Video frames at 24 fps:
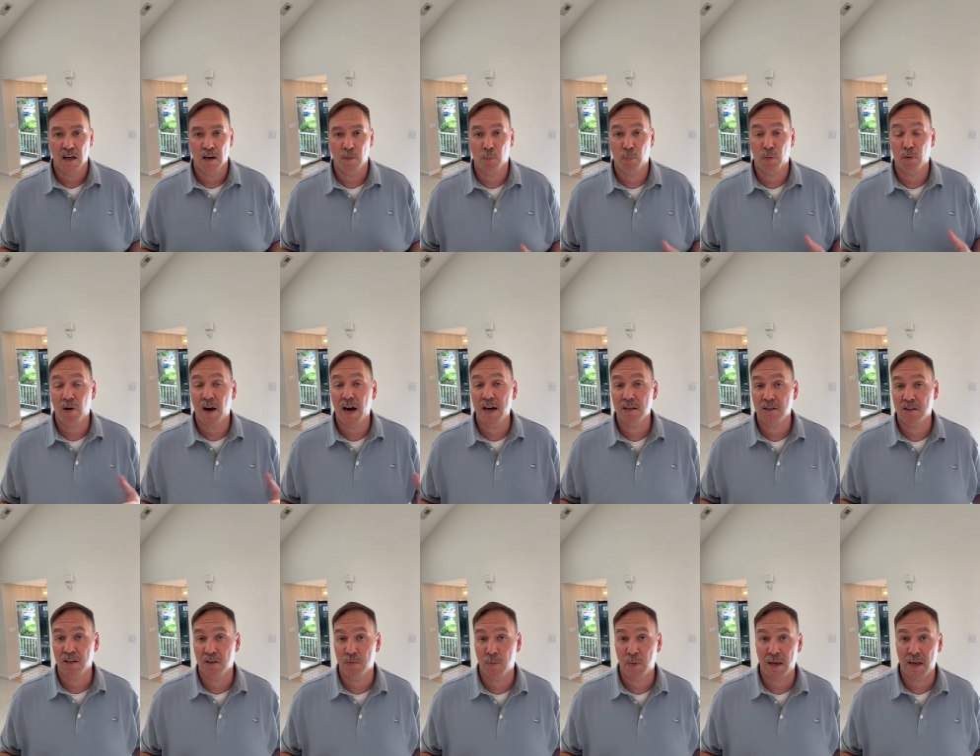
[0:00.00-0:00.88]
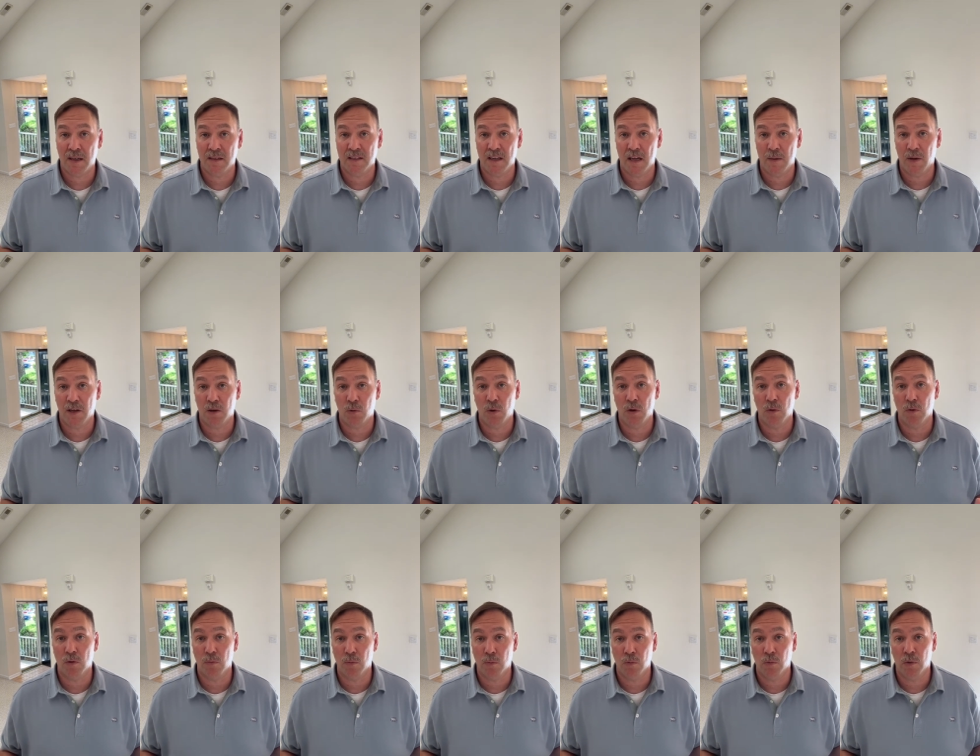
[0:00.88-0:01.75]
Prior to the pandemic, we
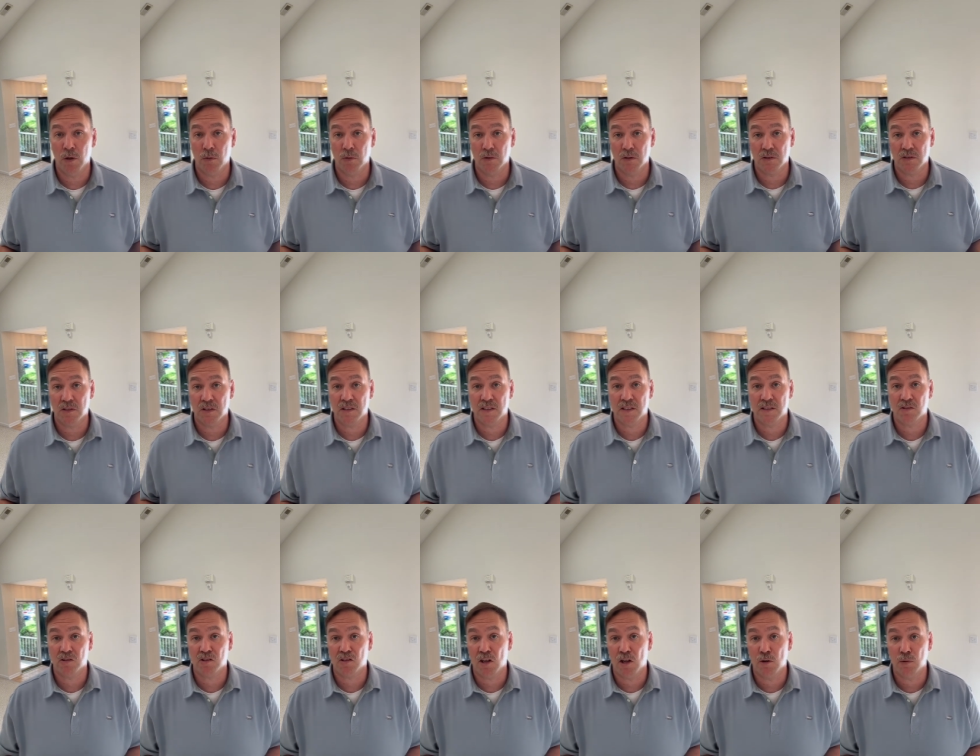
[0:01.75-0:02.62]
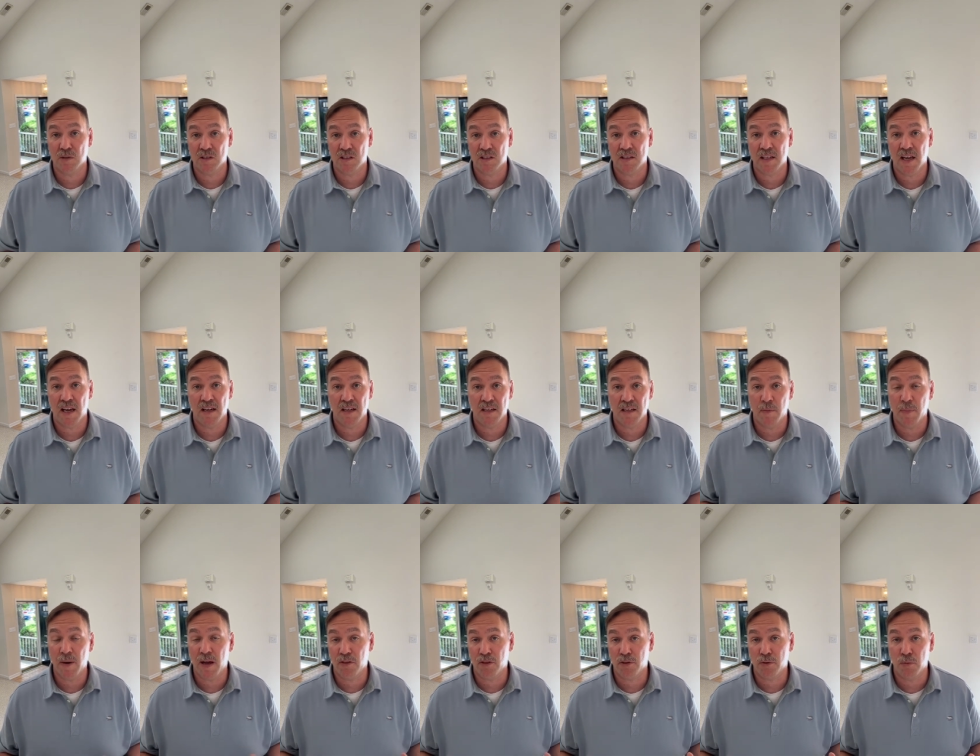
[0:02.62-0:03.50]
were slow and steady,
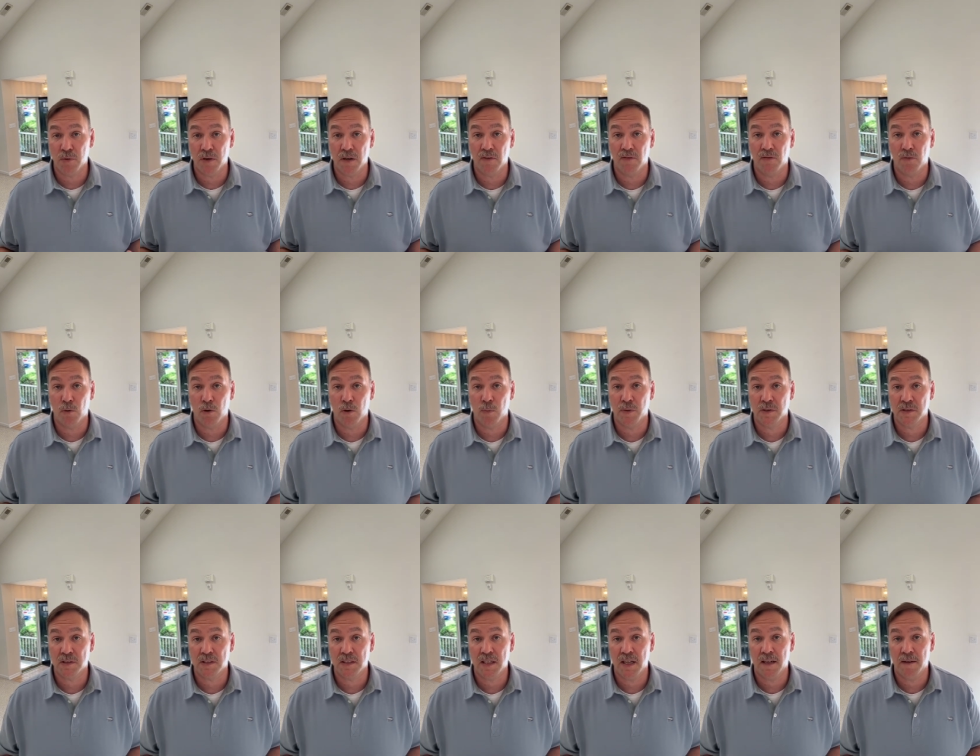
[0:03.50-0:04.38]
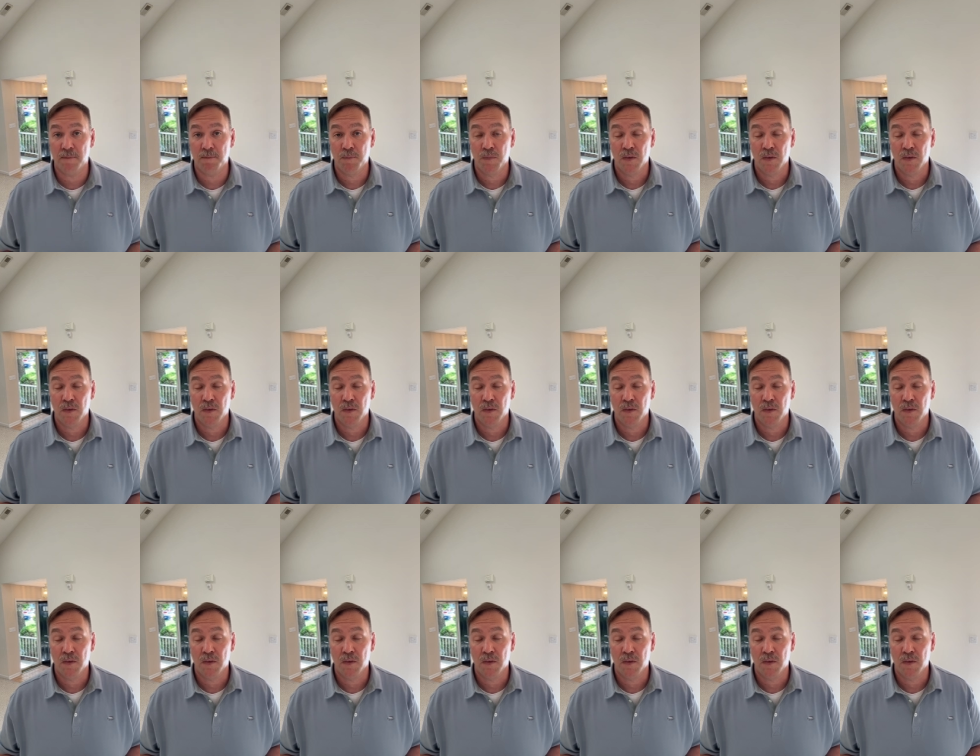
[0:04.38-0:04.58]
about 3 to 4%.